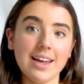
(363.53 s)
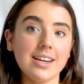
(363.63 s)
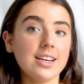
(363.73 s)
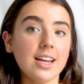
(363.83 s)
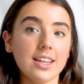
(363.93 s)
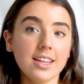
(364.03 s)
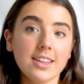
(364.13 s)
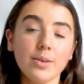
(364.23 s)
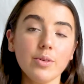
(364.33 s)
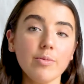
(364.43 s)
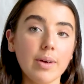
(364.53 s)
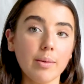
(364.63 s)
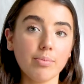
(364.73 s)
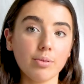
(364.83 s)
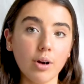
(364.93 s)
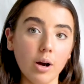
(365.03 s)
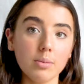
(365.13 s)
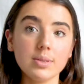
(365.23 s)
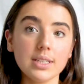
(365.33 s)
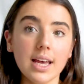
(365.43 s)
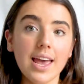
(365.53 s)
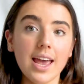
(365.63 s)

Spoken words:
And another thing with my props